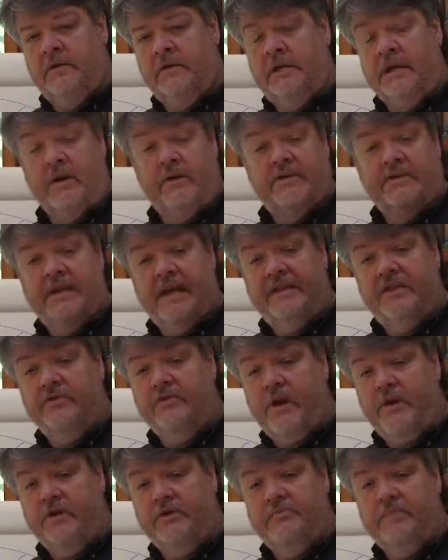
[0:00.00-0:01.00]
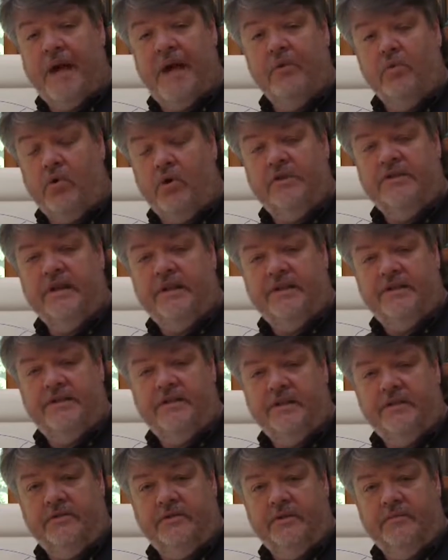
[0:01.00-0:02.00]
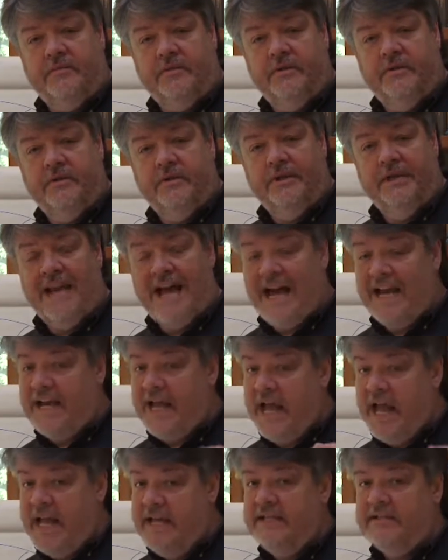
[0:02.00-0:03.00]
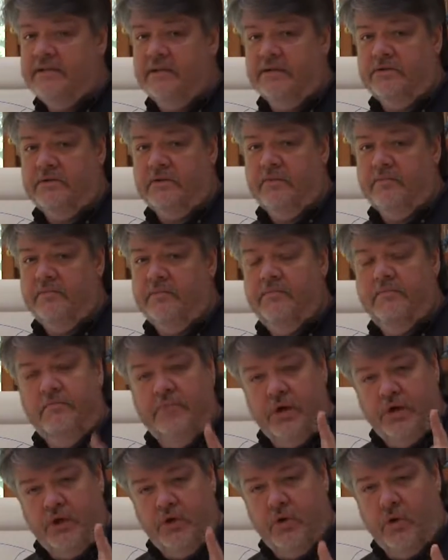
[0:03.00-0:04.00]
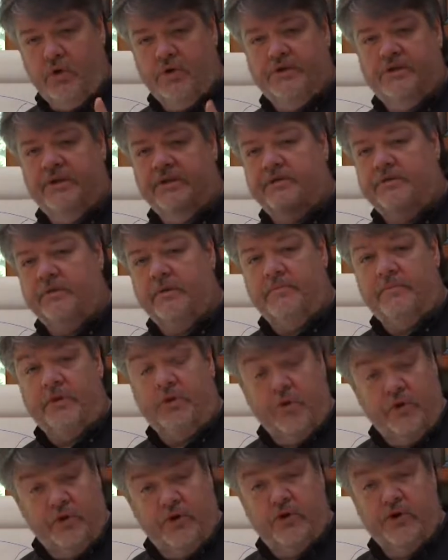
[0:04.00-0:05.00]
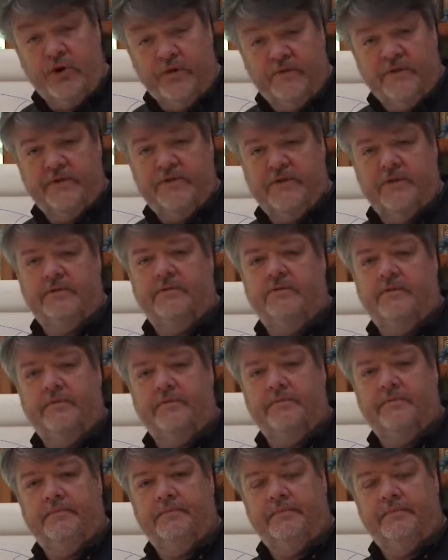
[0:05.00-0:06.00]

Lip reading: Now, Inside the Trader's Mind works on a system, not a system, but your system, your nervous system.